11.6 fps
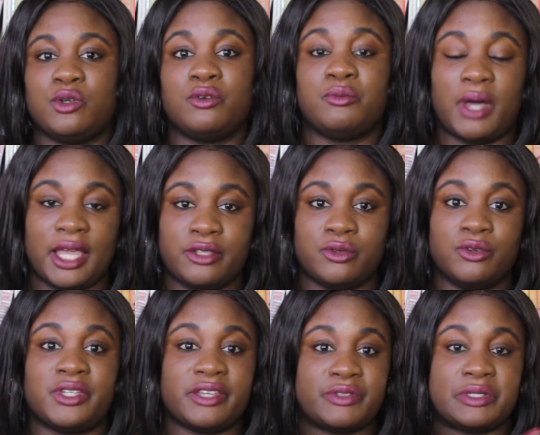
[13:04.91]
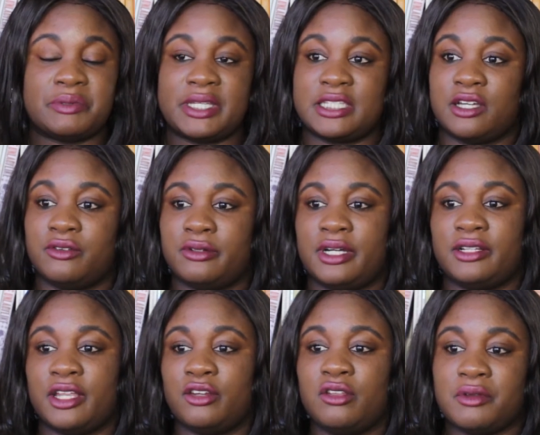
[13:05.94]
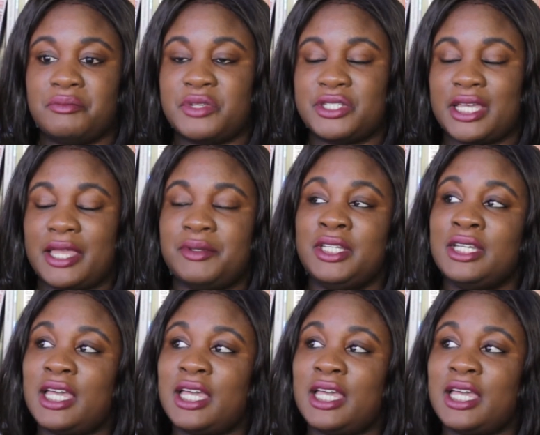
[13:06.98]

sort of my sort of gift to myself around, like, November time.